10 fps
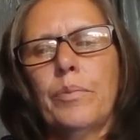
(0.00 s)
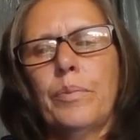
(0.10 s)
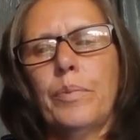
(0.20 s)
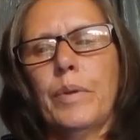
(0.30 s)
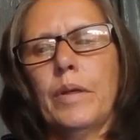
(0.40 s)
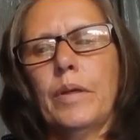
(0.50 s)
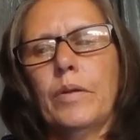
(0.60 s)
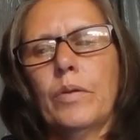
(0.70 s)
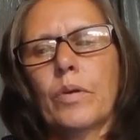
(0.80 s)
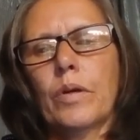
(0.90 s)
be
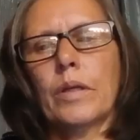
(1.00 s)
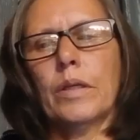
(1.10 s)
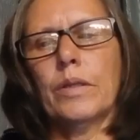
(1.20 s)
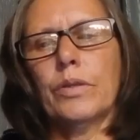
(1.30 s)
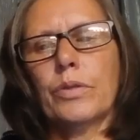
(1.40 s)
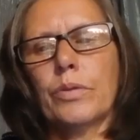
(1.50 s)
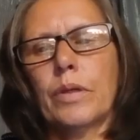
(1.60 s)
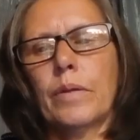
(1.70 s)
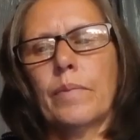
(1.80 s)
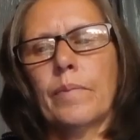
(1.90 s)
your
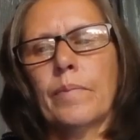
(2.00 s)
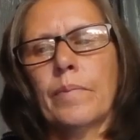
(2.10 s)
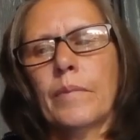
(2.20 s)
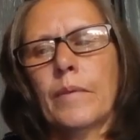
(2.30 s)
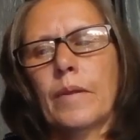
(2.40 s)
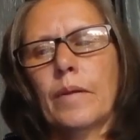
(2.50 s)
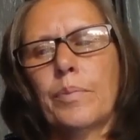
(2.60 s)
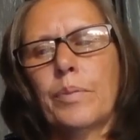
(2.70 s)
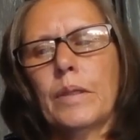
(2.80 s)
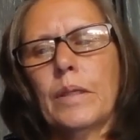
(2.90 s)
entry. A
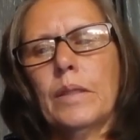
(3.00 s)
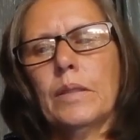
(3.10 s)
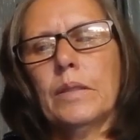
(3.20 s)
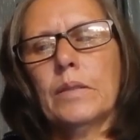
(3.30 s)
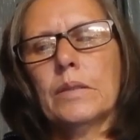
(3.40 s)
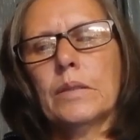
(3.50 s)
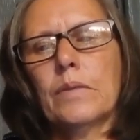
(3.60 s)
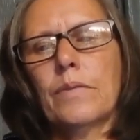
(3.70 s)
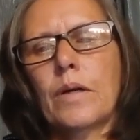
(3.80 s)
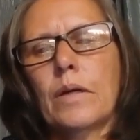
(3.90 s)
playlist of
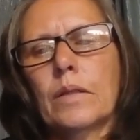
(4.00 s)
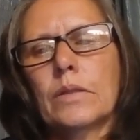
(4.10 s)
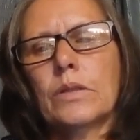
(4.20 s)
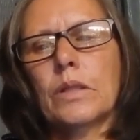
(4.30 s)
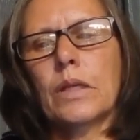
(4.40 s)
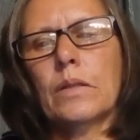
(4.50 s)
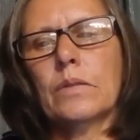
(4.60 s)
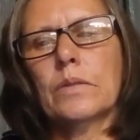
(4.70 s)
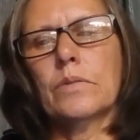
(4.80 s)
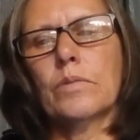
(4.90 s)
all the
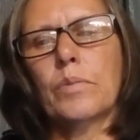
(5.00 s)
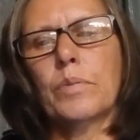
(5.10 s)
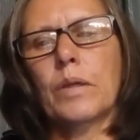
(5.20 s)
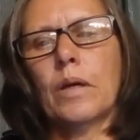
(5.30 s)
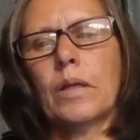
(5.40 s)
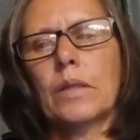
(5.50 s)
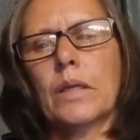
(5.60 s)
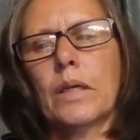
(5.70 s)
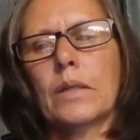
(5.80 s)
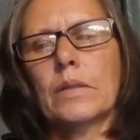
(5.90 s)
channels will be on
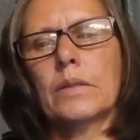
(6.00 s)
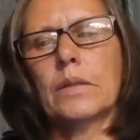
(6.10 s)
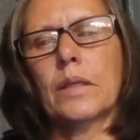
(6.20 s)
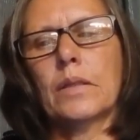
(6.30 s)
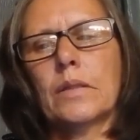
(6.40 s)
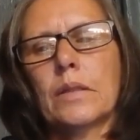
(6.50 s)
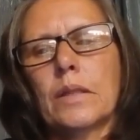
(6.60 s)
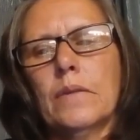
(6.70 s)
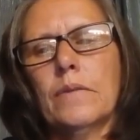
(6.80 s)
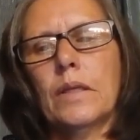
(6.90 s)
Gail's Southern
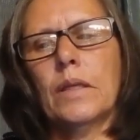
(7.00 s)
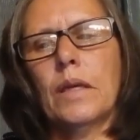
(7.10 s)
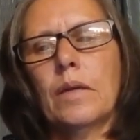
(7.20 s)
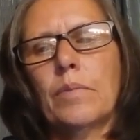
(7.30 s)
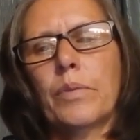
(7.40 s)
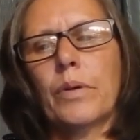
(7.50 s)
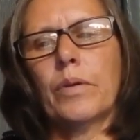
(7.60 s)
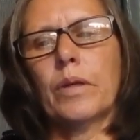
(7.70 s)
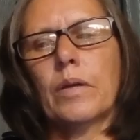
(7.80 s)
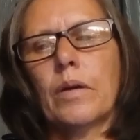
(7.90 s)
Living and
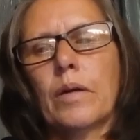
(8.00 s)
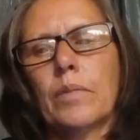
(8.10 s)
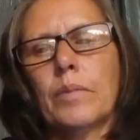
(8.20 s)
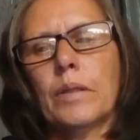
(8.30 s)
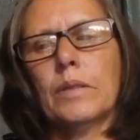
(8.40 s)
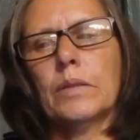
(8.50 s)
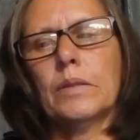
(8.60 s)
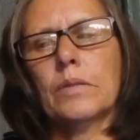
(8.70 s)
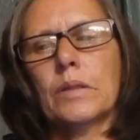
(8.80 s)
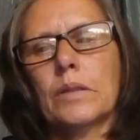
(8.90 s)
Broken Heart
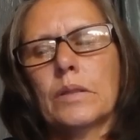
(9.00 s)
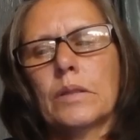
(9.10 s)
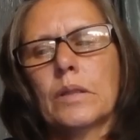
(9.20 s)
Ministries.